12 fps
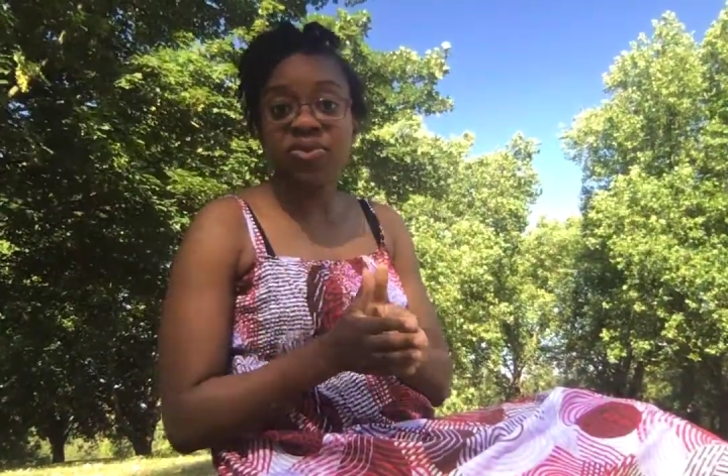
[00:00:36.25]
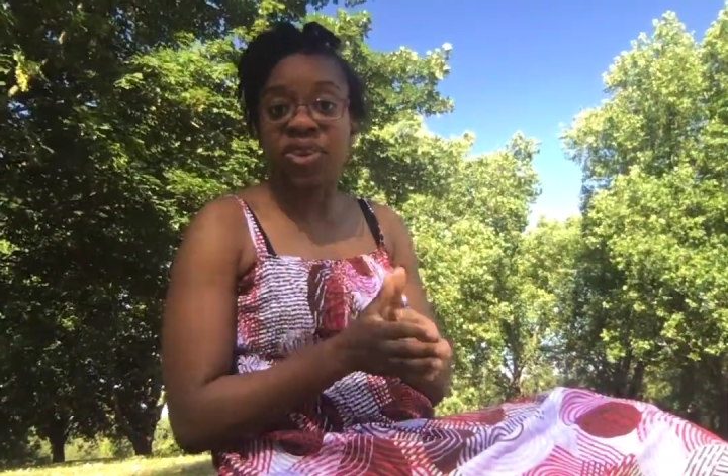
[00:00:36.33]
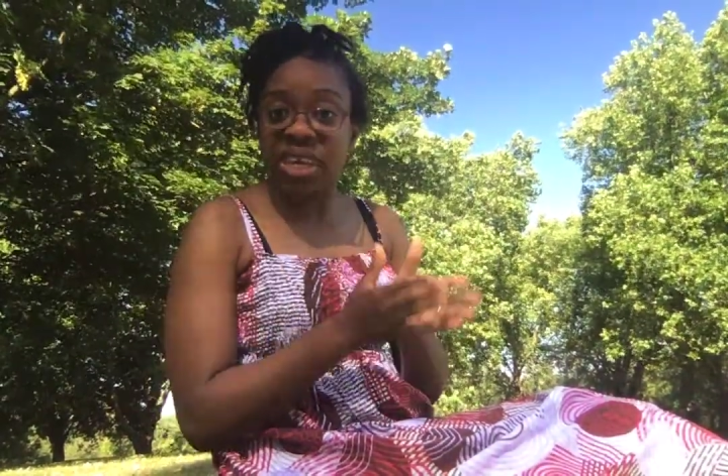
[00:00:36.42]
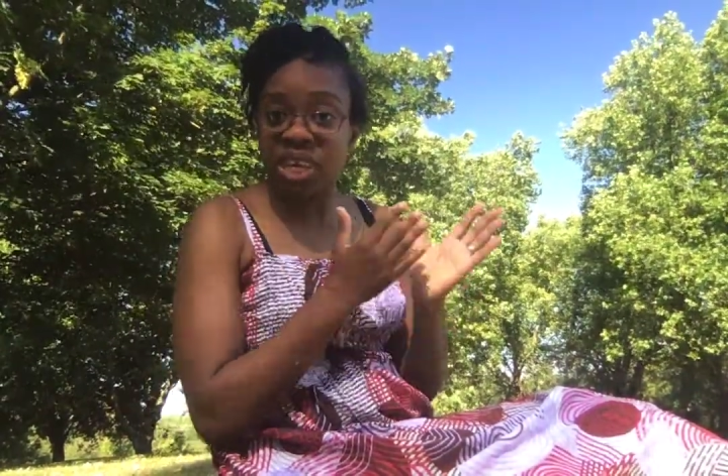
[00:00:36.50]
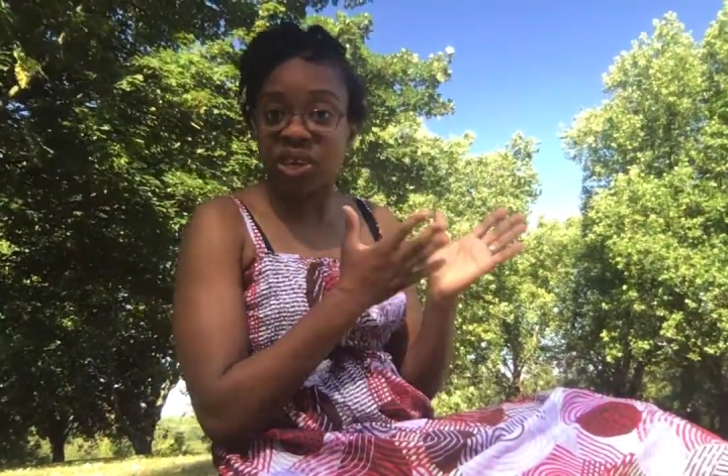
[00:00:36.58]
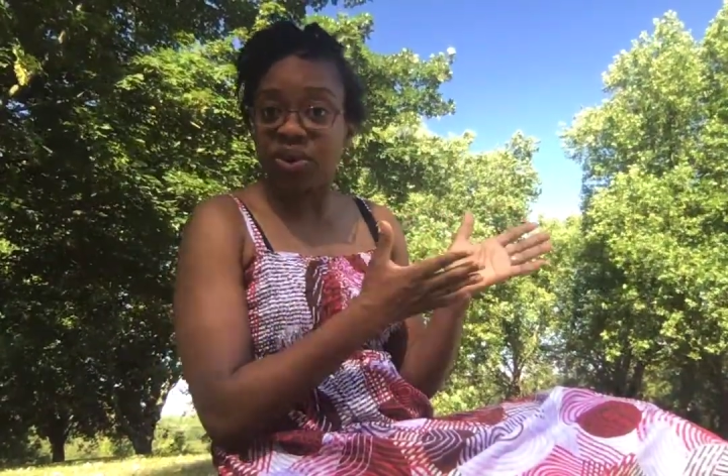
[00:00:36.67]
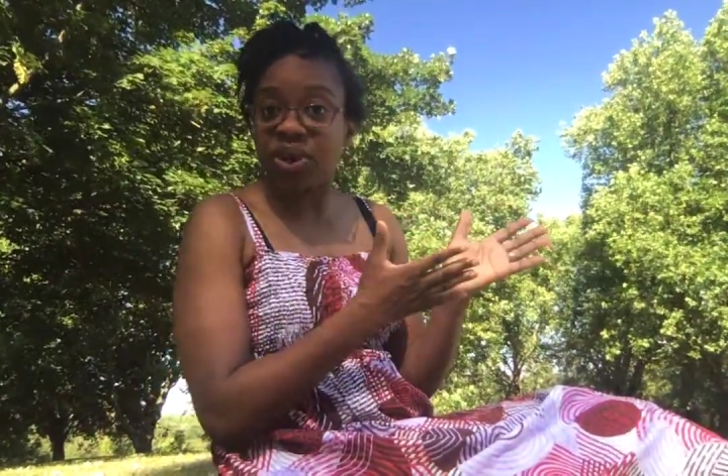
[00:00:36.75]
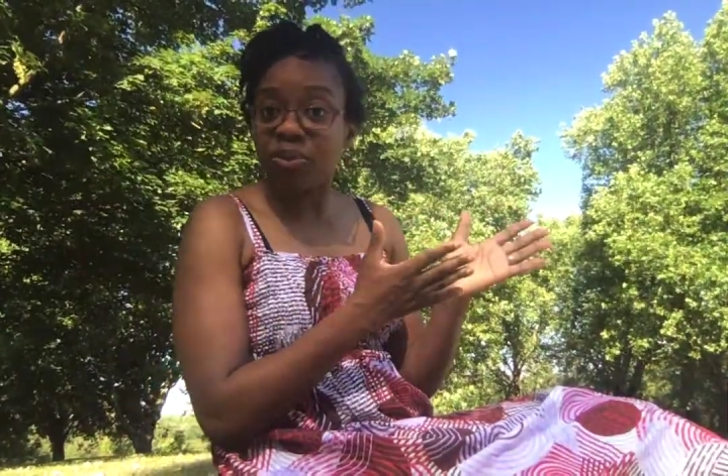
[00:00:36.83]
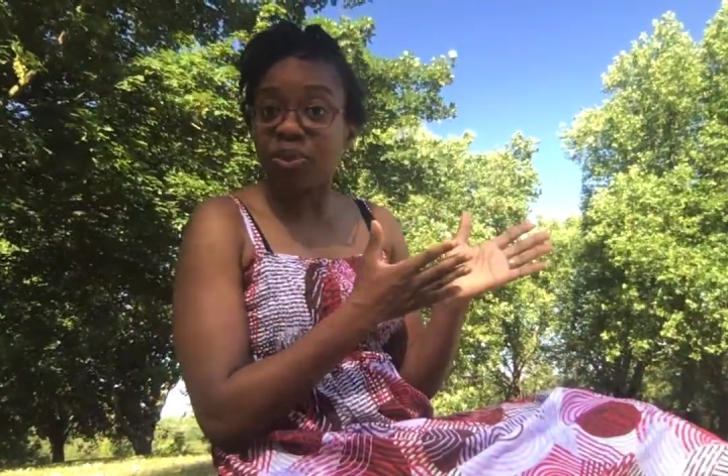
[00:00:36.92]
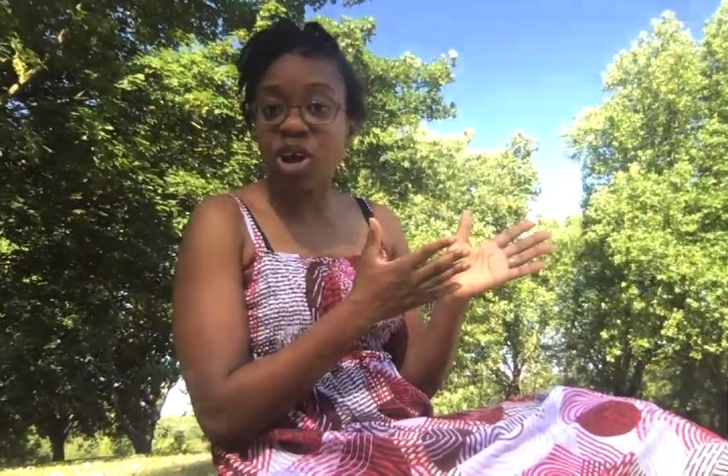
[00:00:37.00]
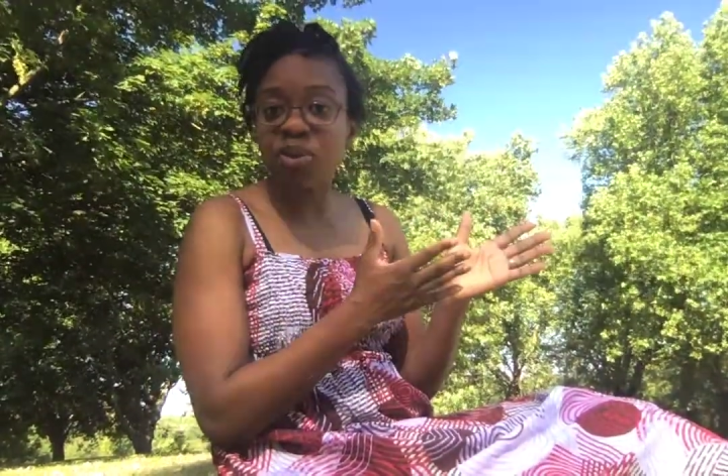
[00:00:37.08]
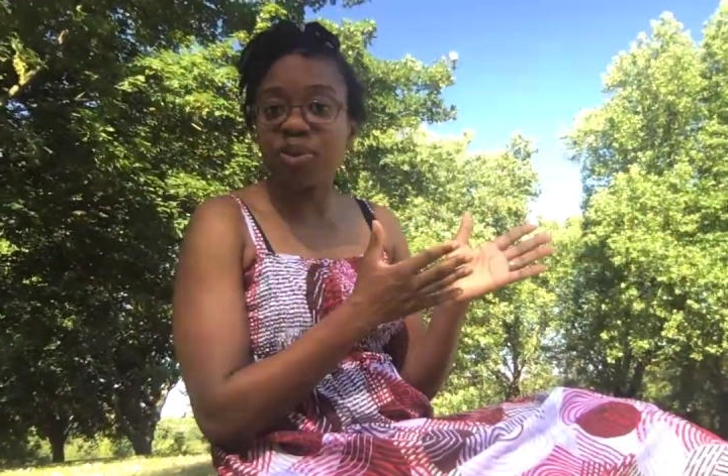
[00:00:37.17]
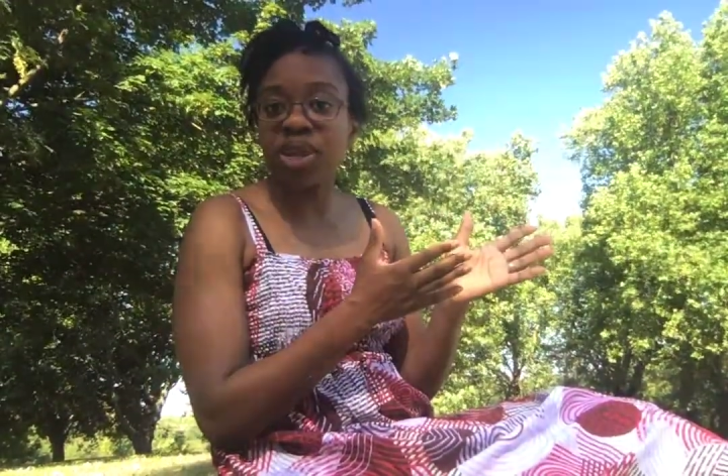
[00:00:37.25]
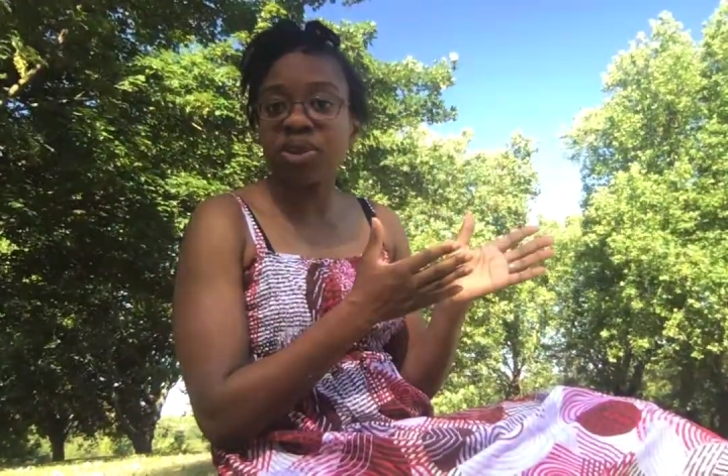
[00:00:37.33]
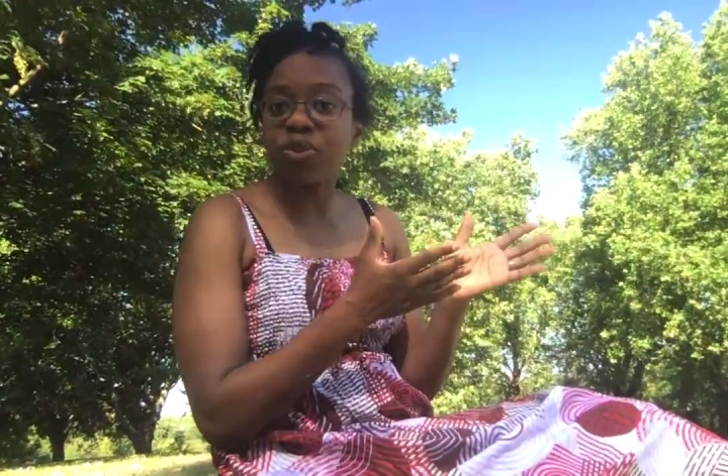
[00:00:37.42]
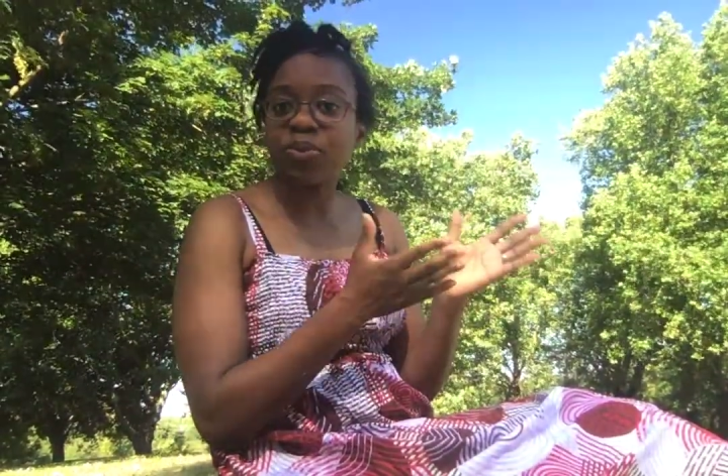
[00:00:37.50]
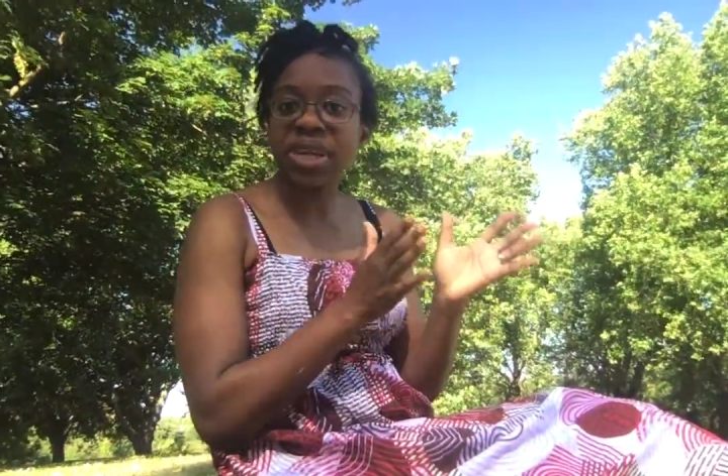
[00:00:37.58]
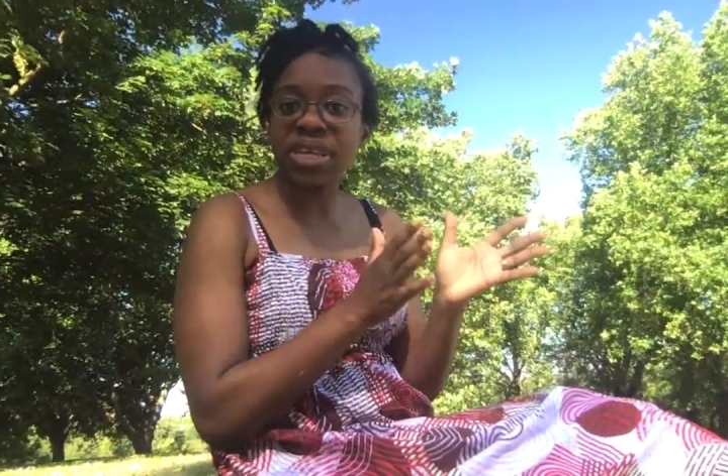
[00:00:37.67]
get you an apartment or
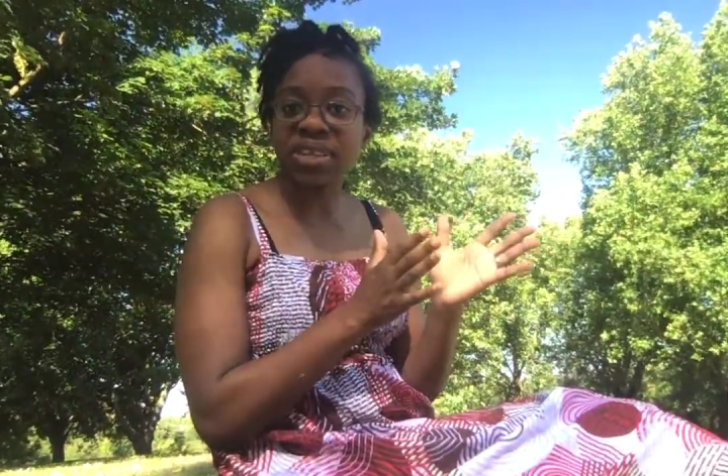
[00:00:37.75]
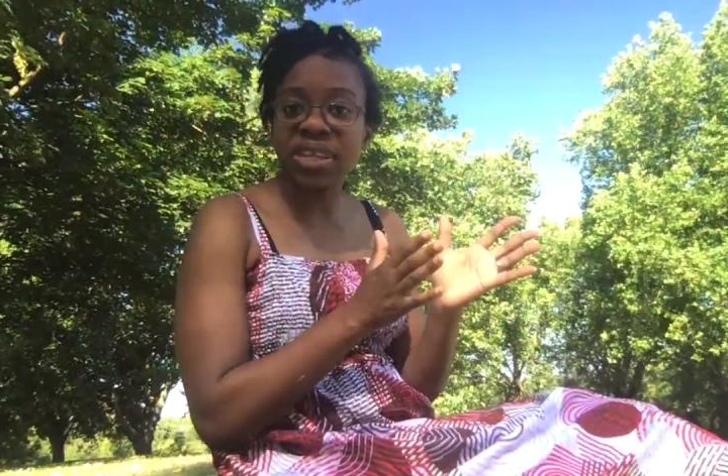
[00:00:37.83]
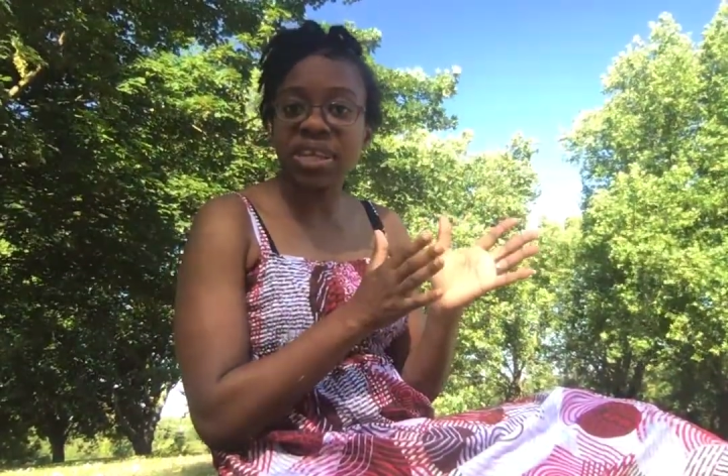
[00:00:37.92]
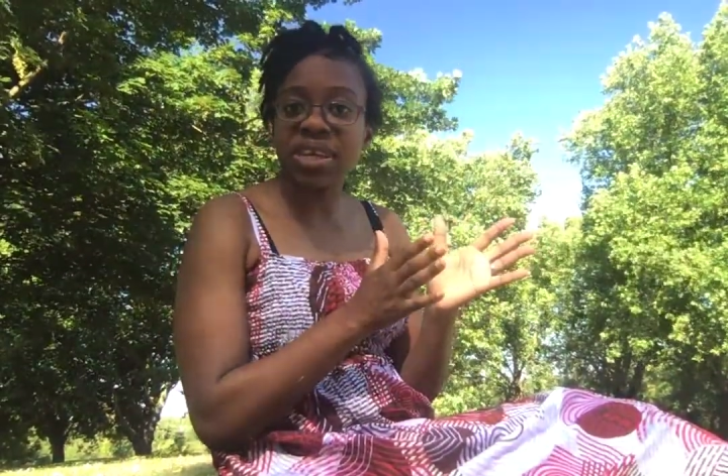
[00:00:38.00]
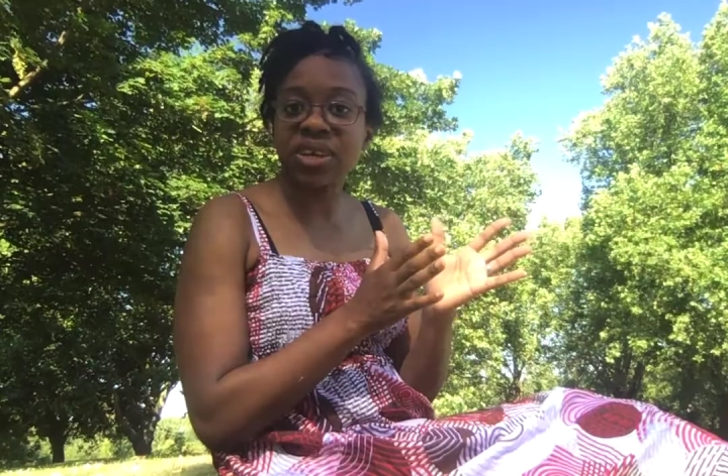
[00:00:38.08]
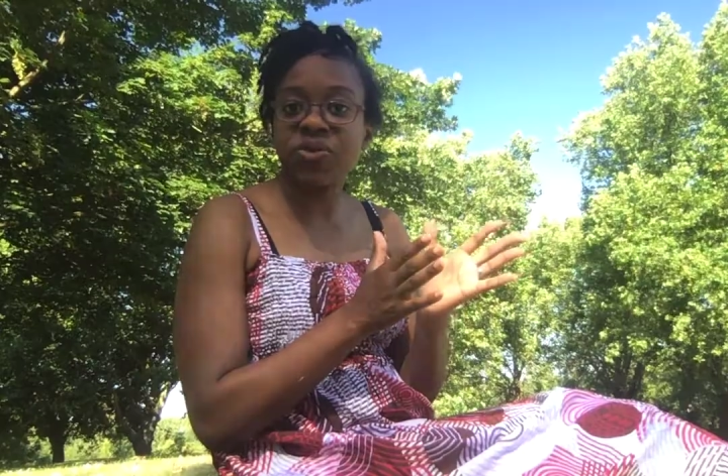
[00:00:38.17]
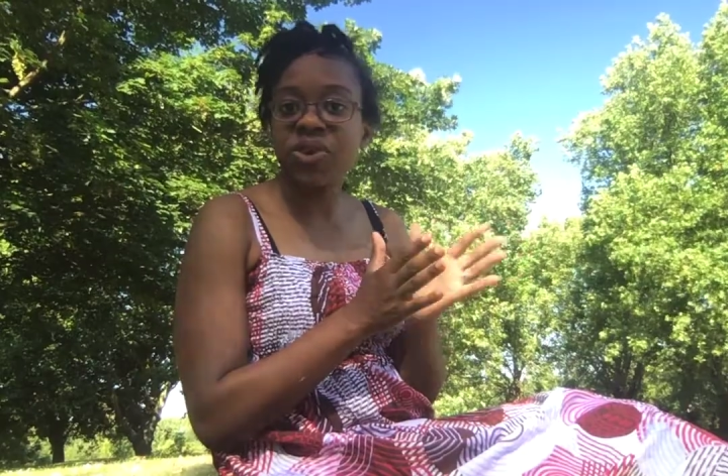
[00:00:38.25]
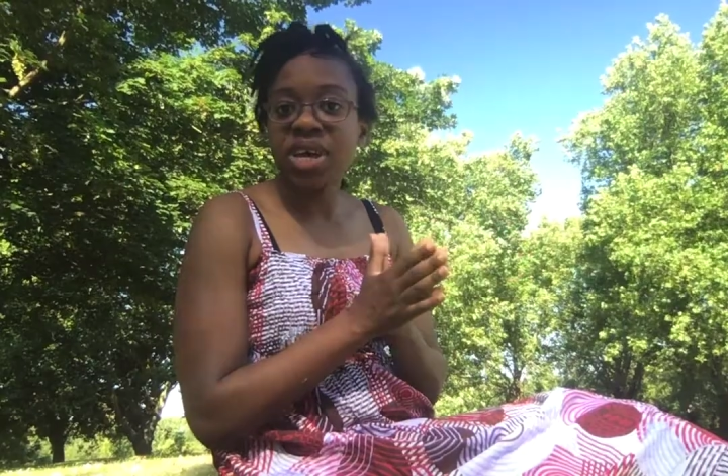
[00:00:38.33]
a place to live,